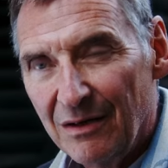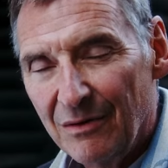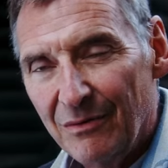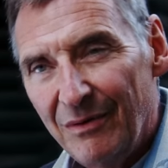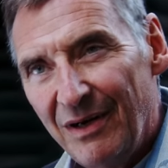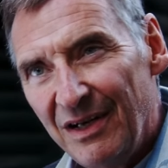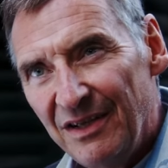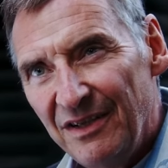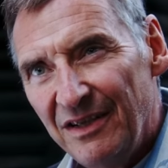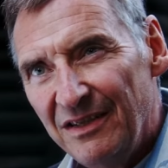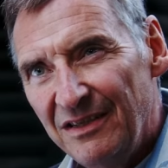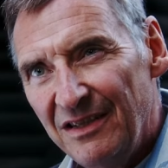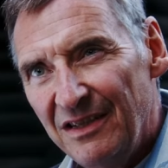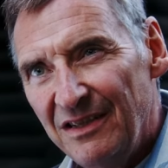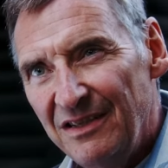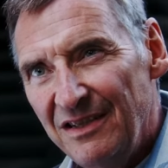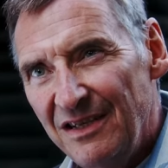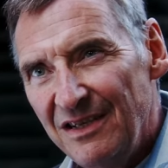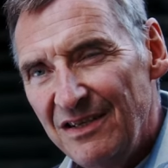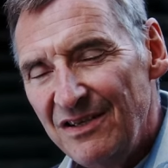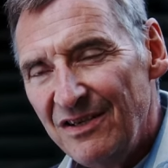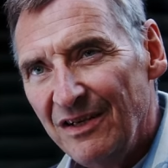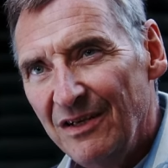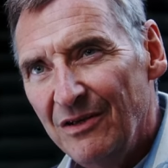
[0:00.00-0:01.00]
One of that
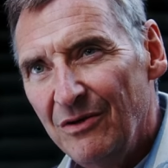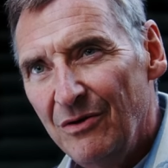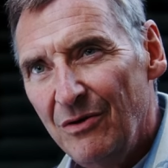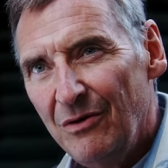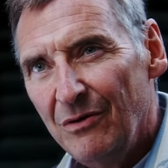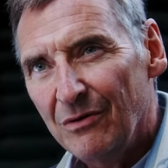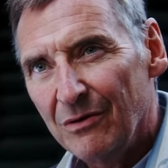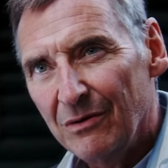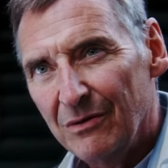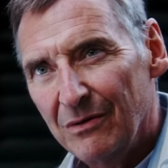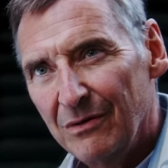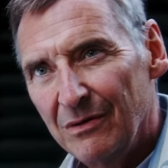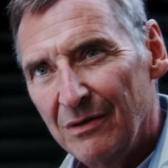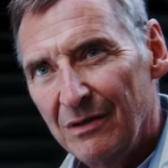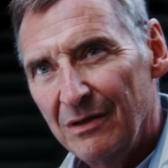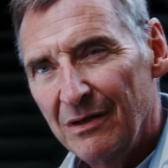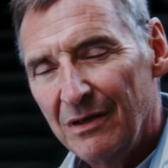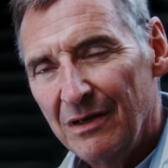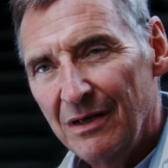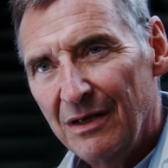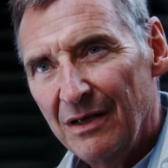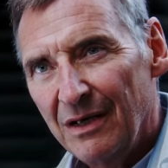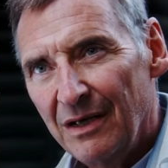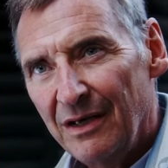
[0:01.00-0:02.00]
is ego.
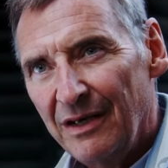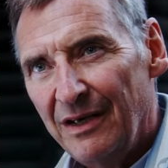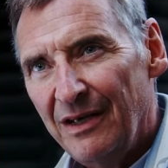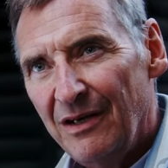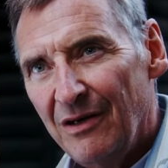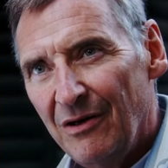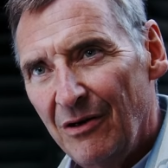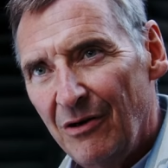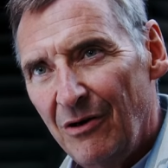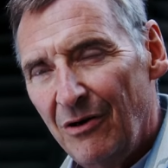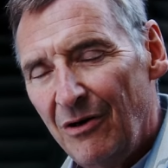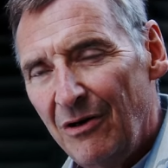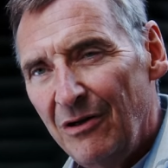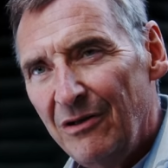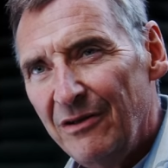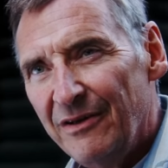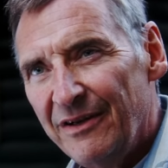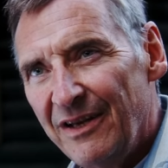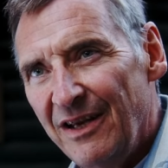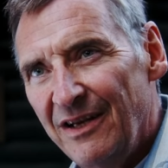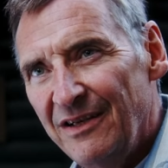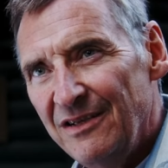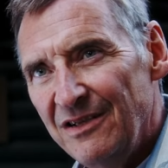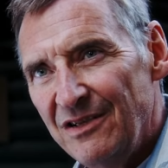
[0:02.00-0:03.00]
He
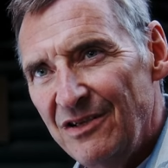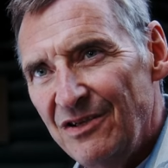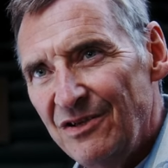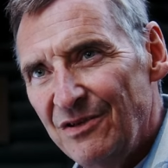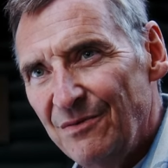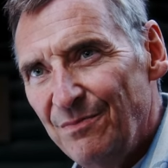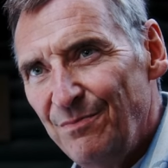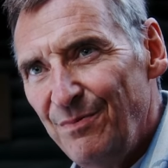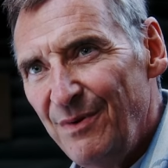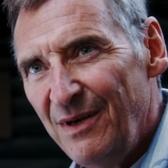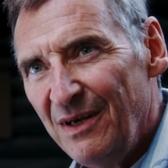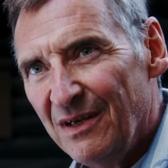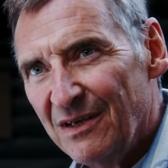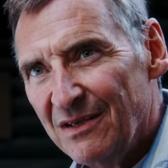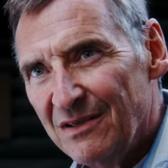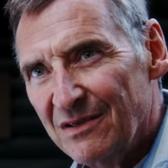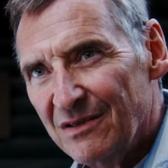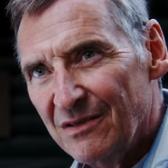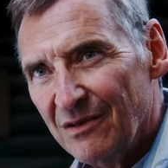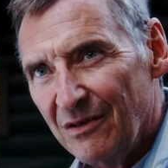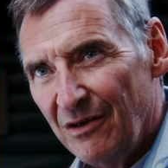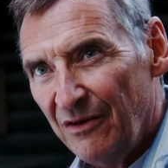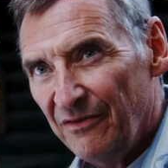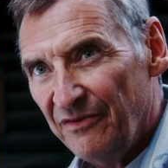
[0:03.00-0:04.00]
already
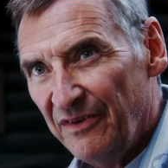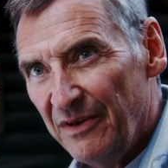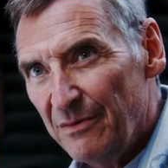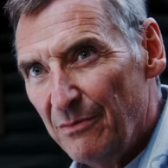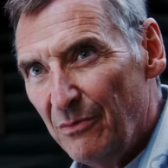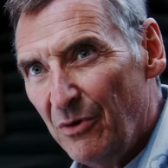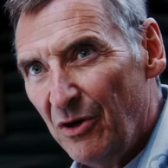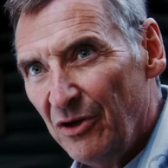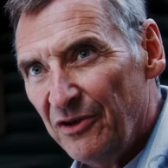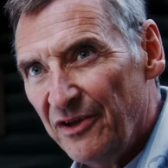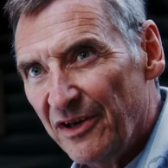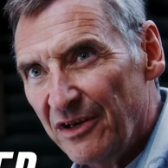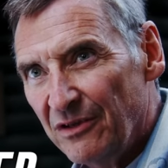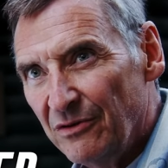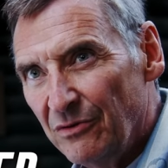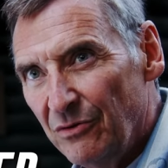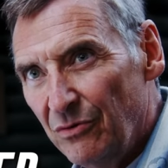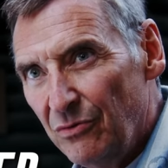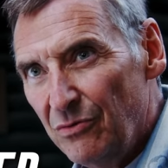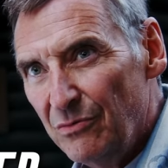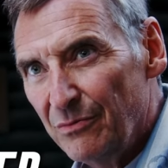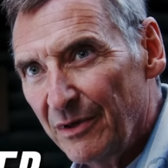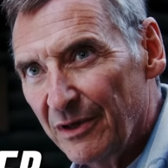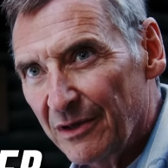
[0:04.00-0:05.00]
speaks of the modern
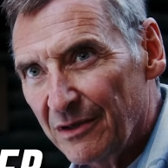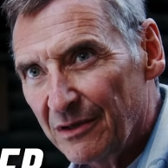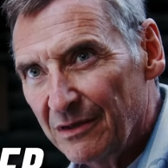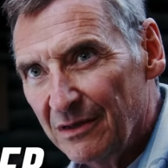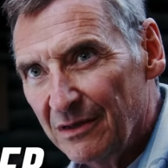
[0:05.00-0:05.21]
doomer,